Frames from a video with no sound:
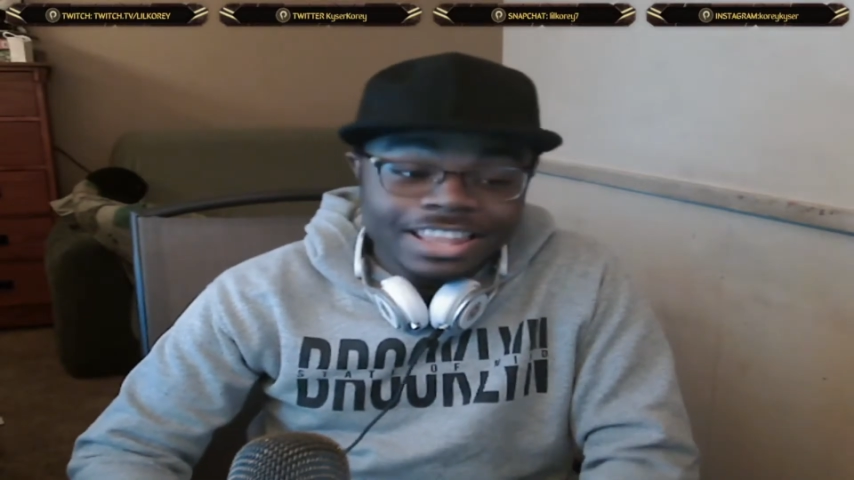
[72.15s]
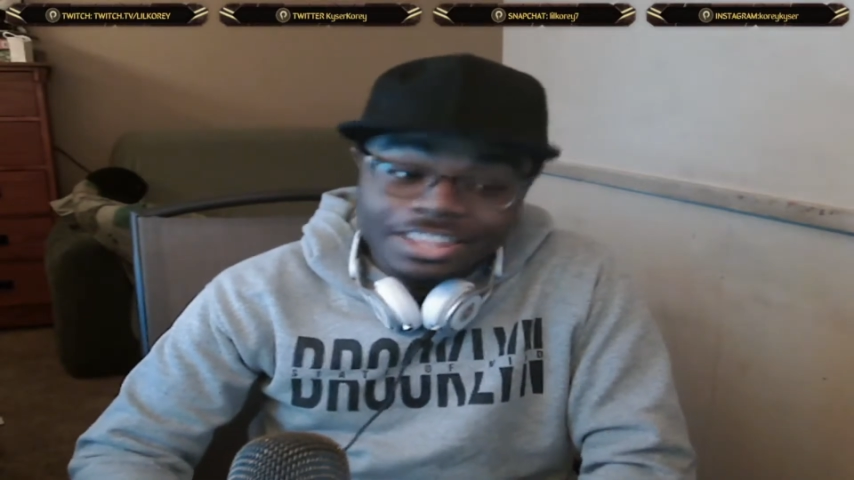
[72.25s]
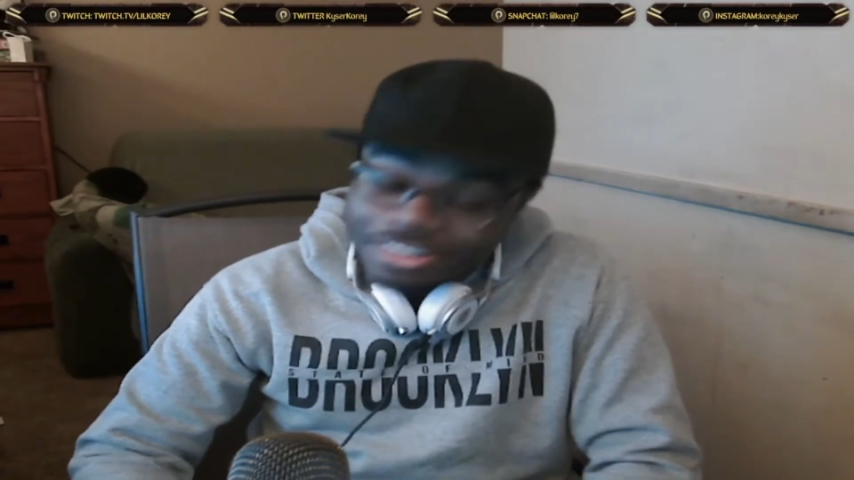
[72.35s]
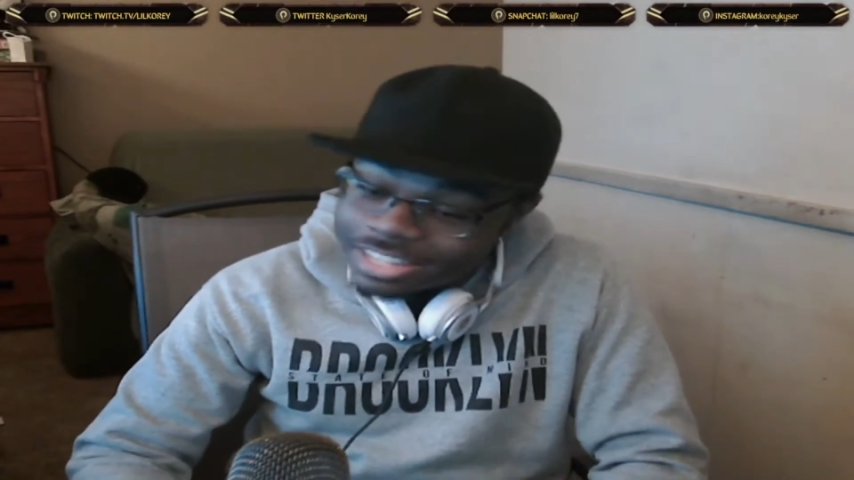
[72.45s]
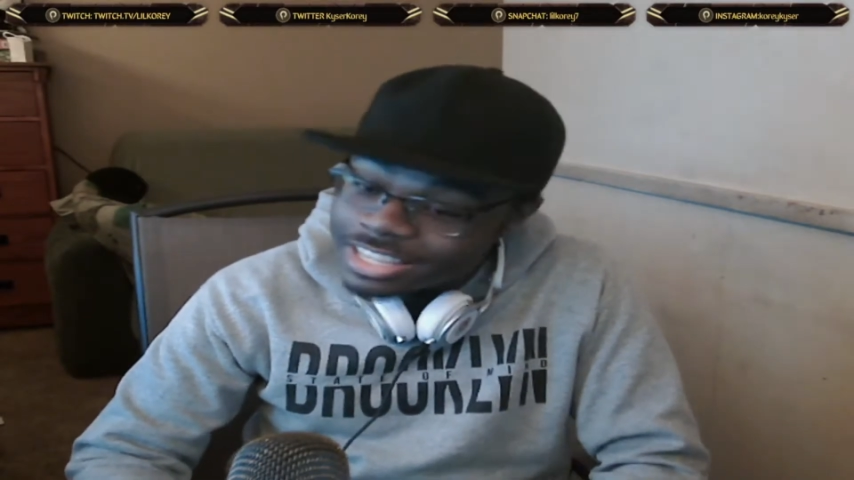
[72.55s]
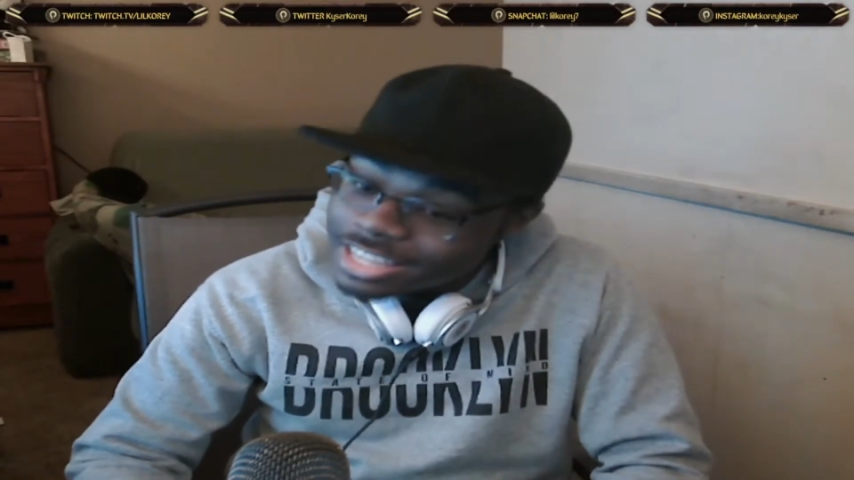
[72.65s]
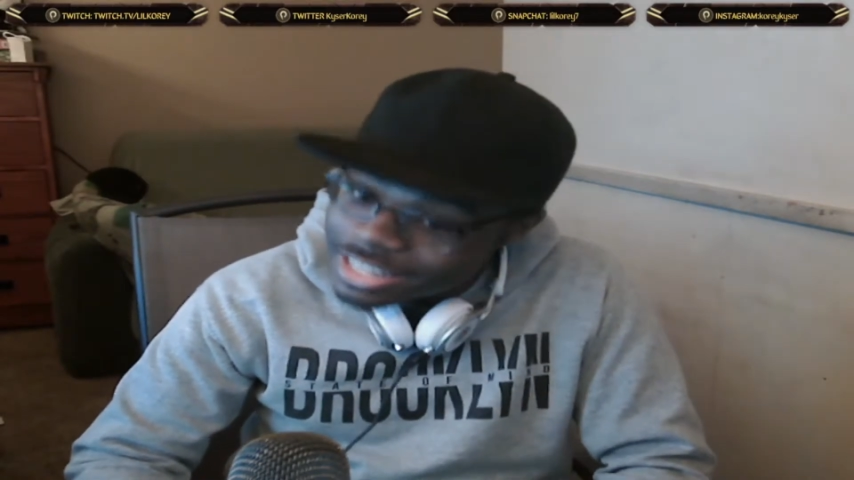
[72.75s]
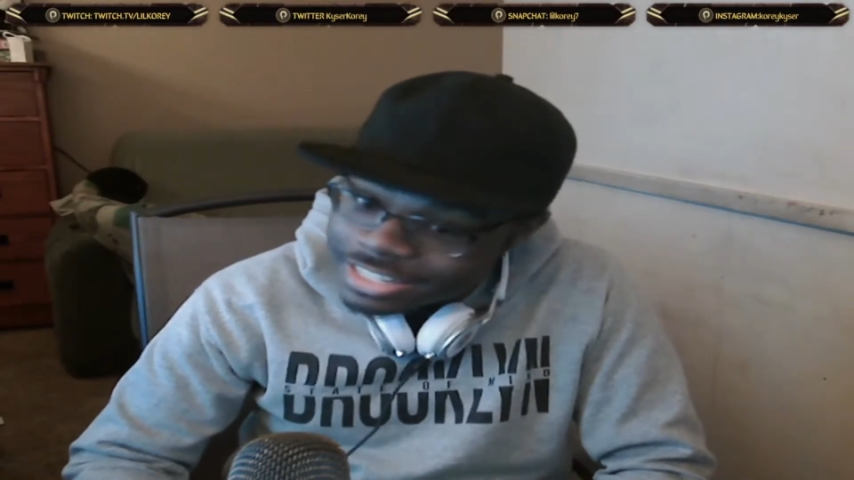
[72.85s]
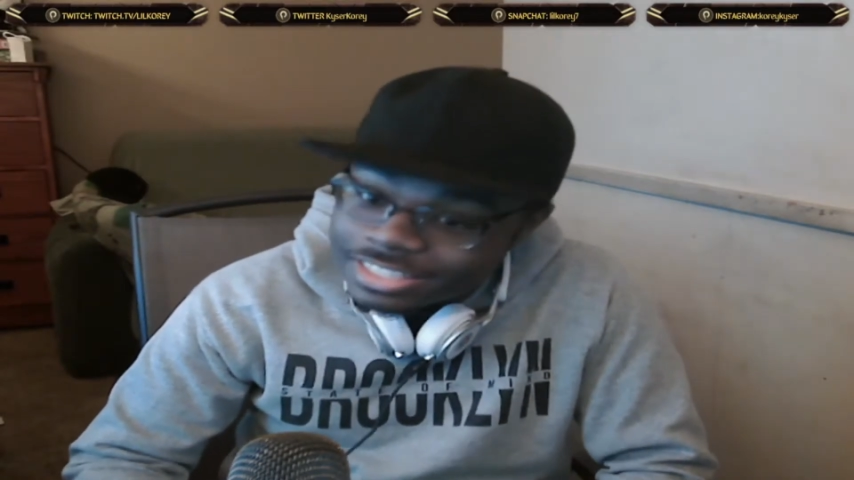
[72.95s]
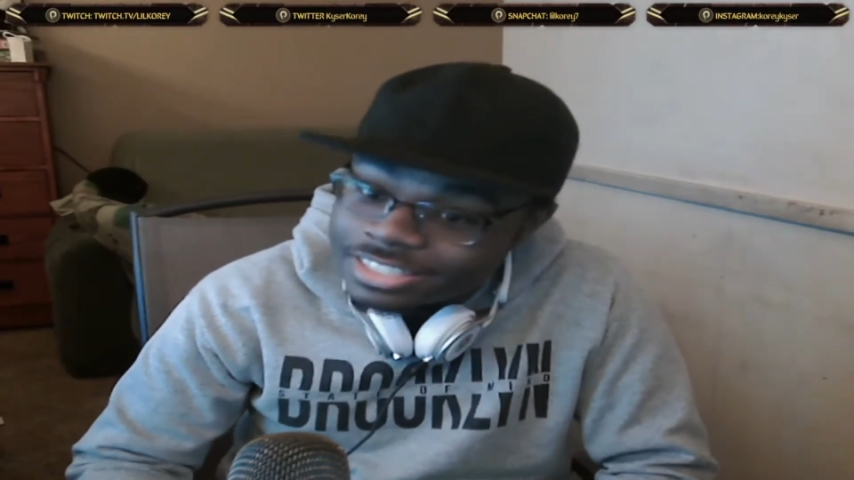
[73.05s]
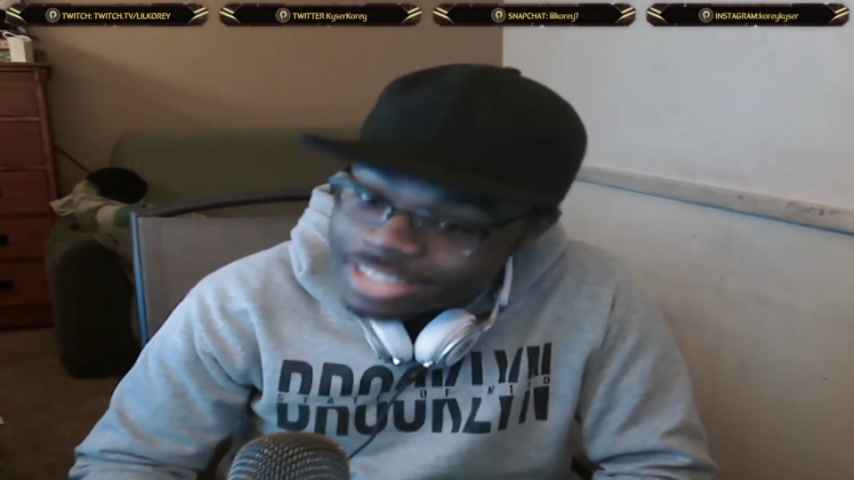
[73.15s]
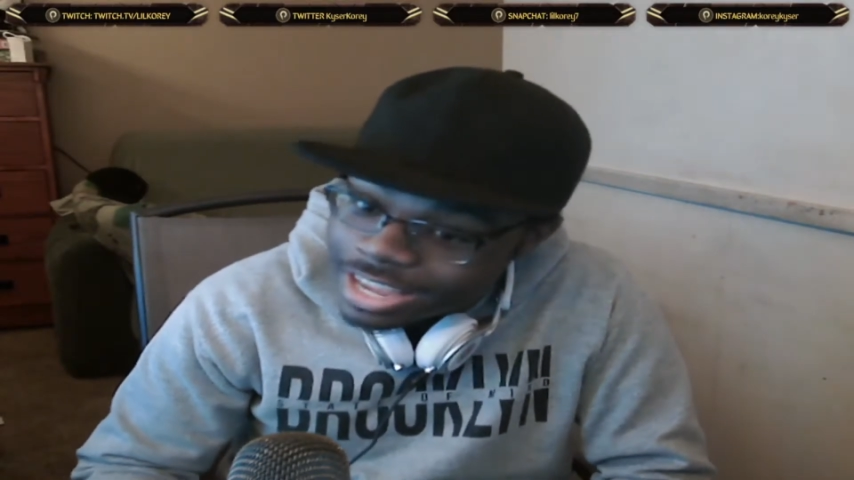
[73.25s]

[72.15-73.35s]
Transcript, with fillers: literally couldn't. I